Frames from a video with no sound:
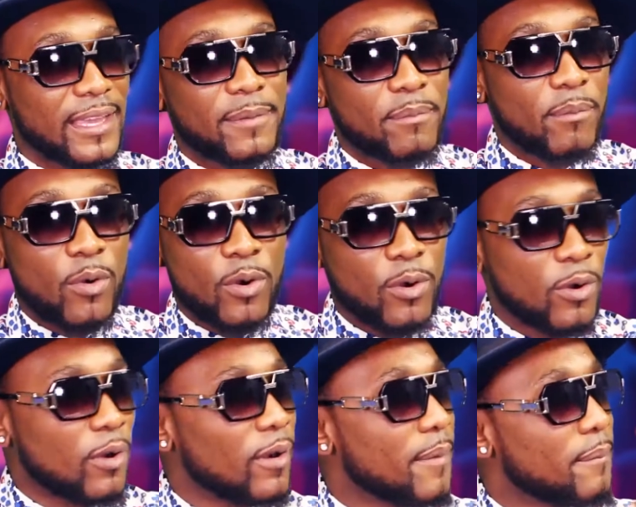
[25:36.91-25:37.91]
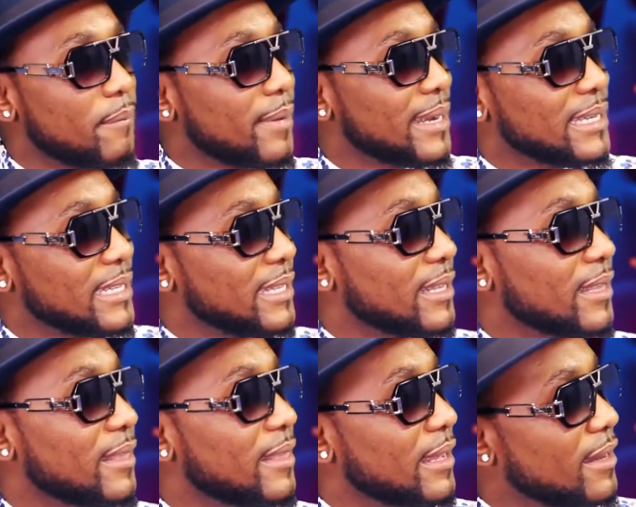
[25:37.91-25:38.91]
get more money
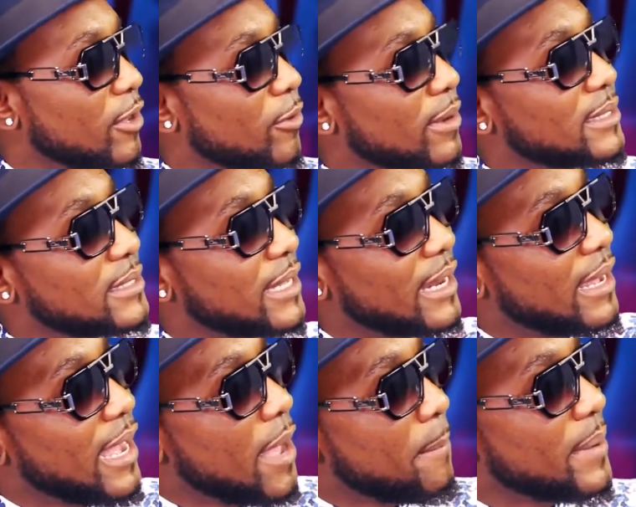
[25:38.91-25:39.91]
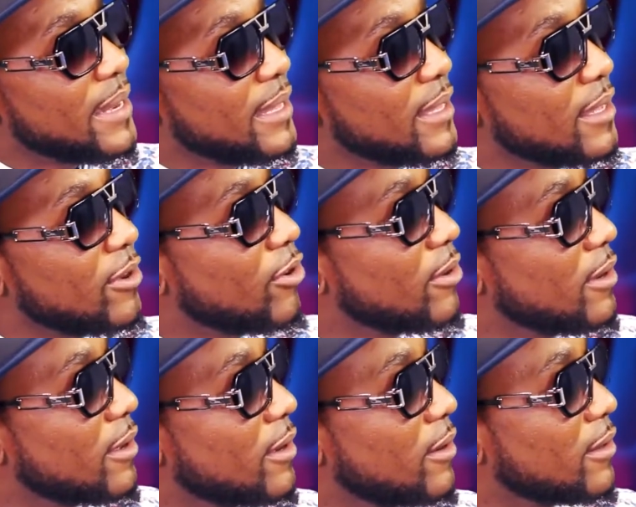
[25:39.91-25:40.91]
than the ones that are happening
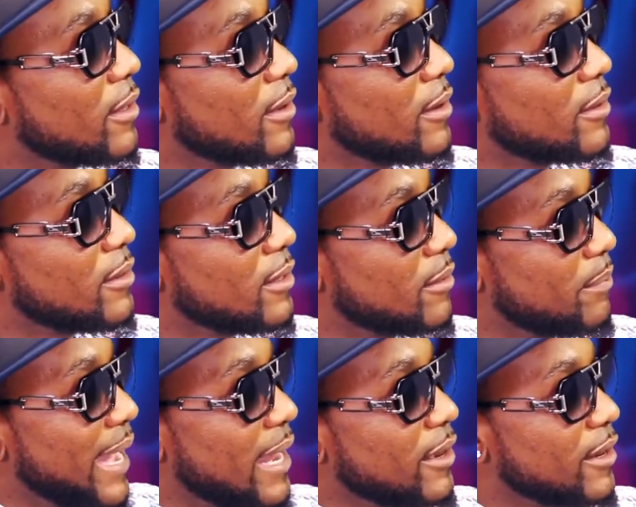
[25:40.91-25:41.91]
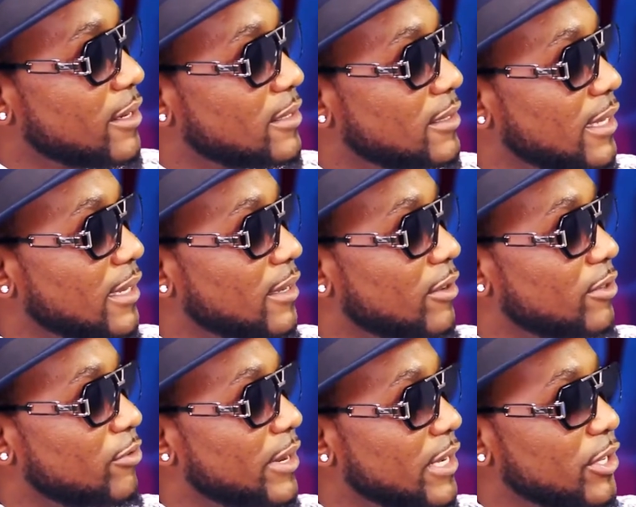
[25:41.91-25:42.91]
on the banners and
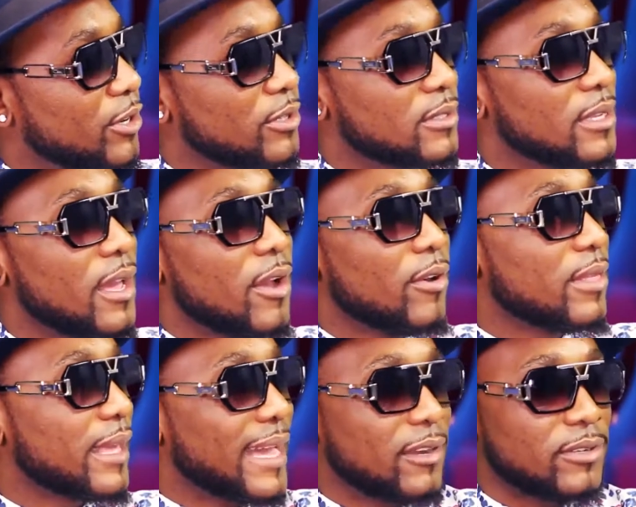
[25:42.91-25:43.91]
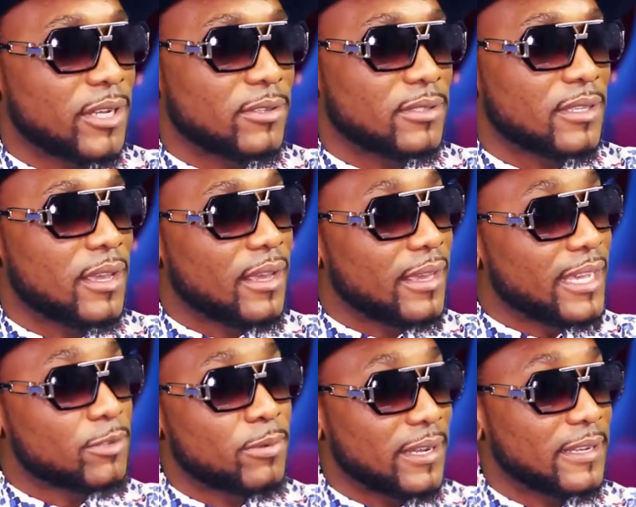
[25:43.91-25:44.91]
on radios, on the countdowns.
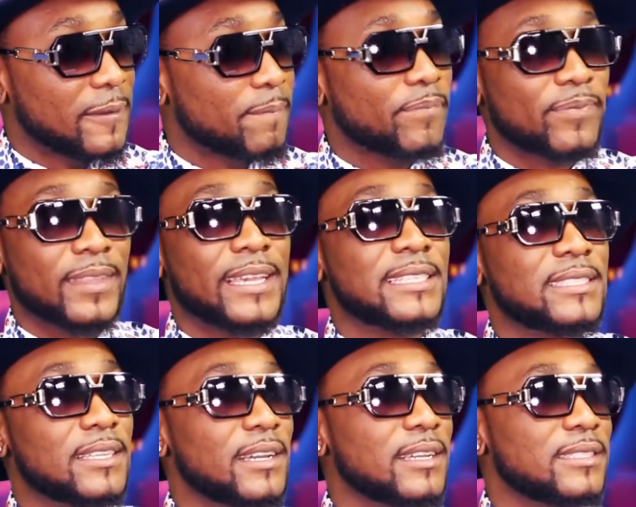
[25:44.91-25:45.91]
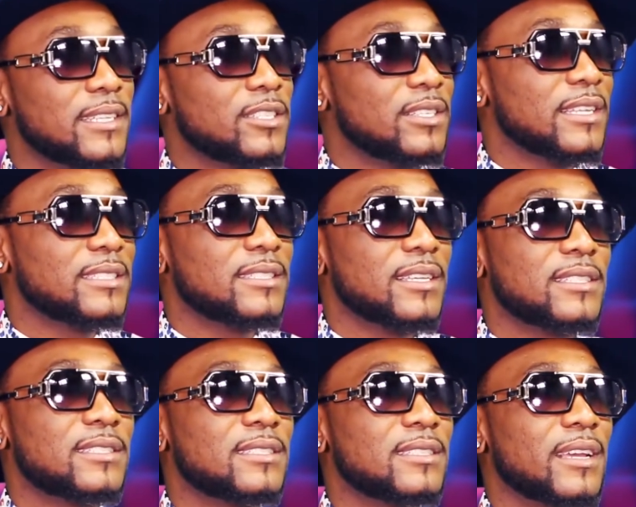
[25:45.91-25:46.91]
Guess what?
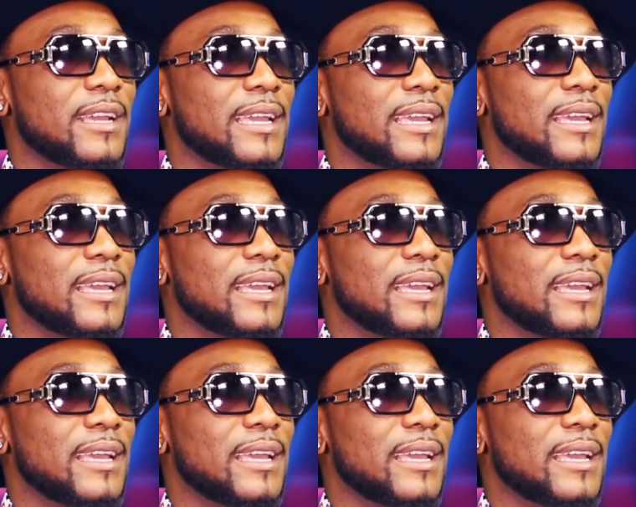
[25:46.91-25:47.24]
It's